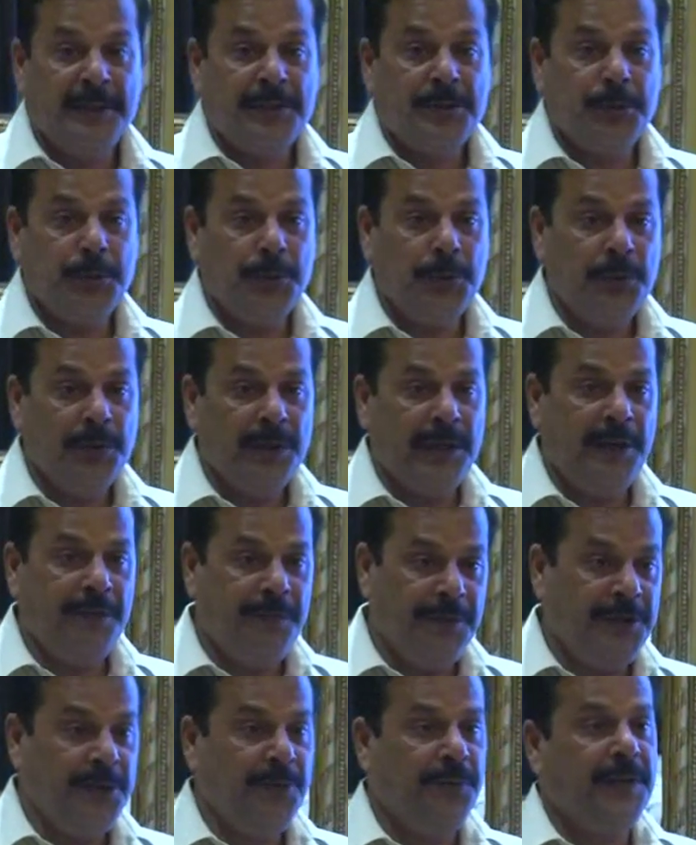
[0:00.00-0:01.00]
So
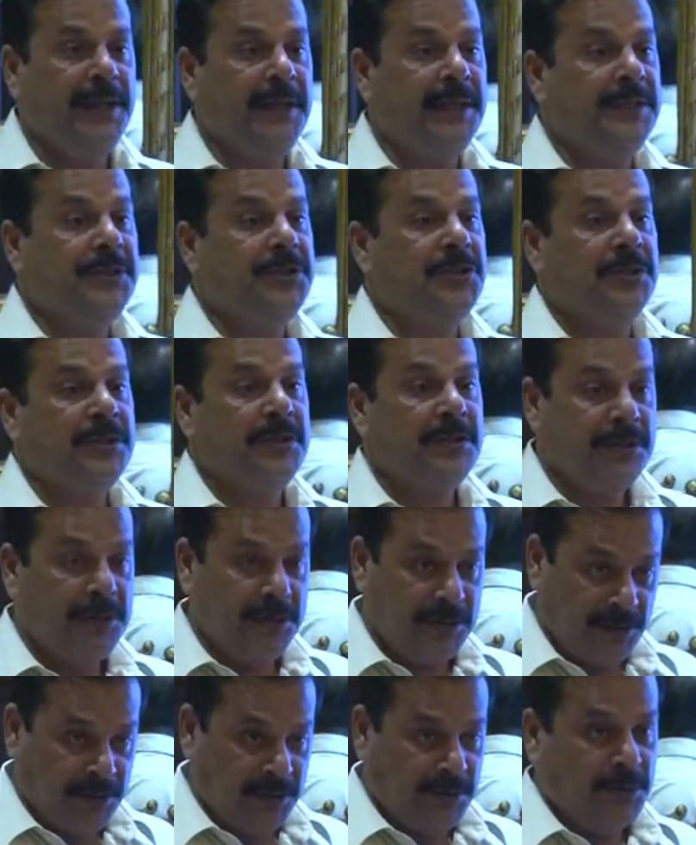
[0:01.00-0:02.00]
every village
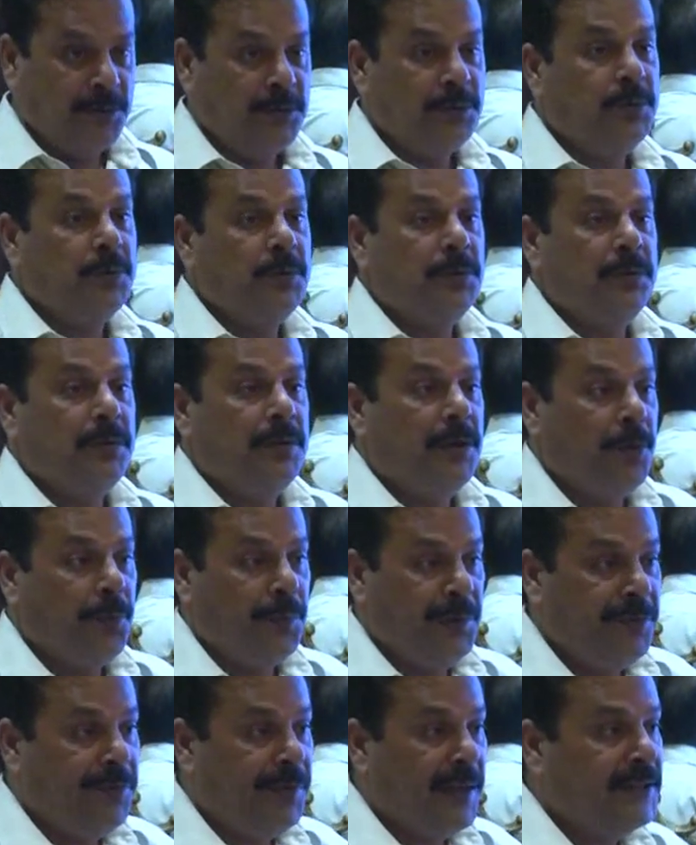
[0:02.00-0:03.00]

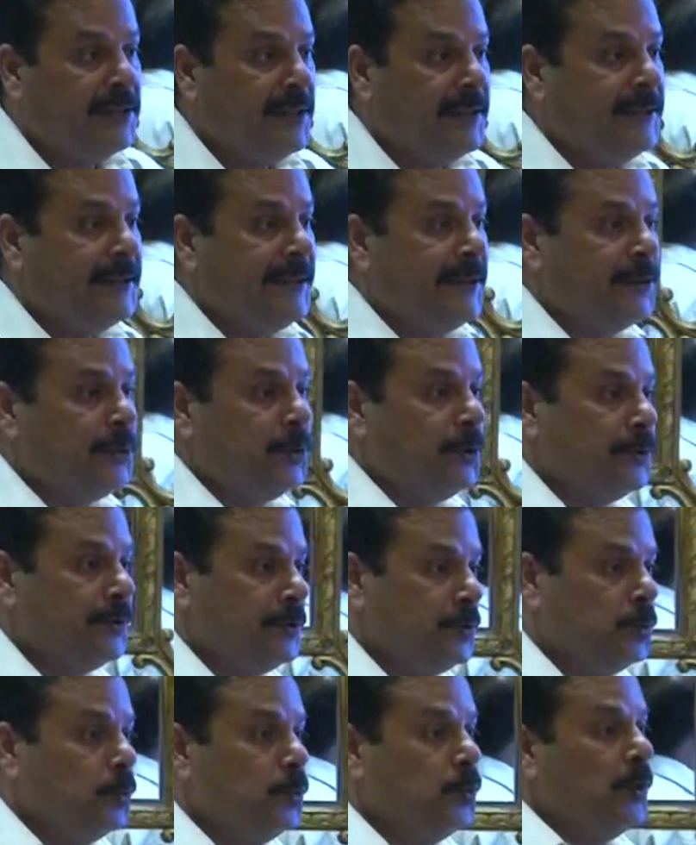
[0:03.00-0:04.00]
we
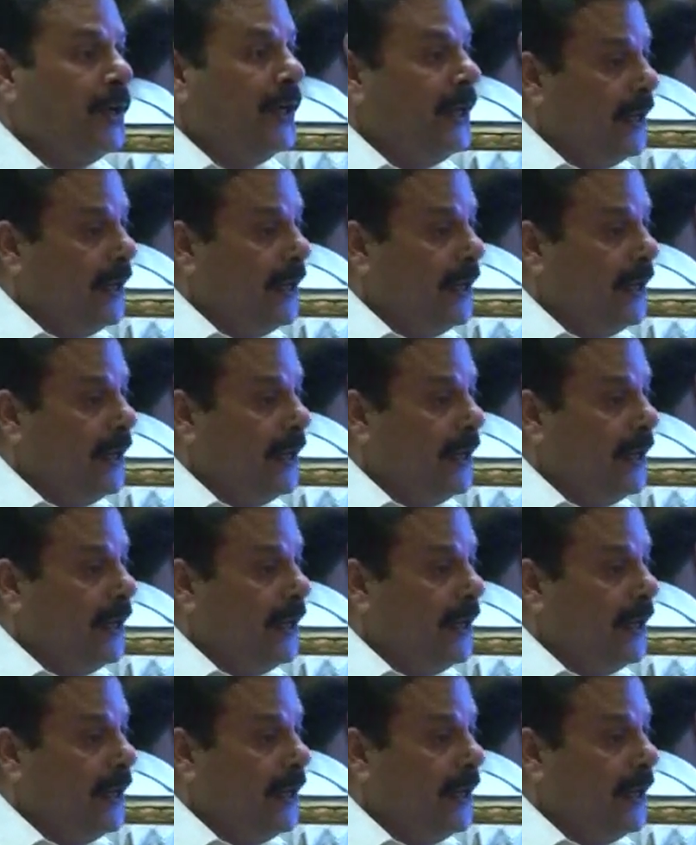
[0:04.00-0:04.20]
facilitate to